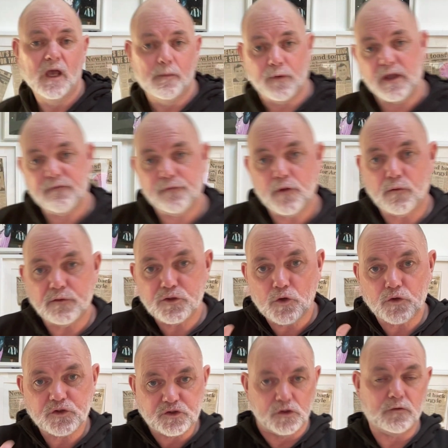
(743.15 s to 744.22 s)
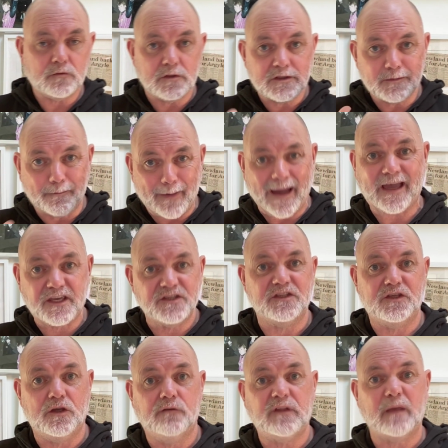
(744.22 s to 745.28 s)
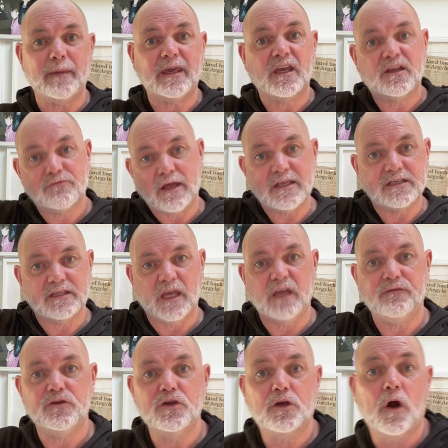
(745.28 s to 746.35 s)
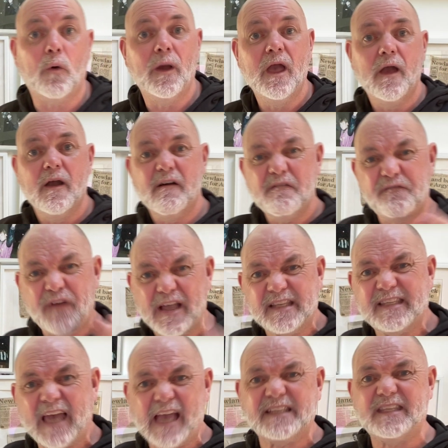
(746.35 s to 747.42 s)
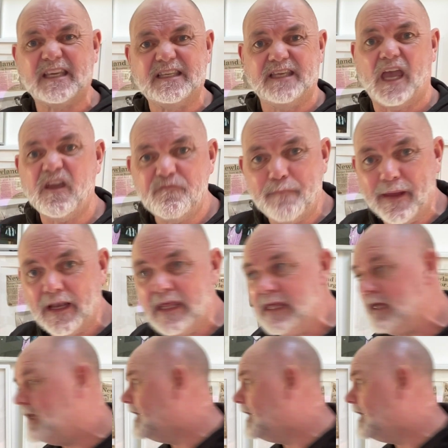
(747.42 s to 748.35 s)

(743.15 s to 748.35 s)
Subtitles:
But even though your student's back is to you, if they make a great save and you go, fantastic save, Billy,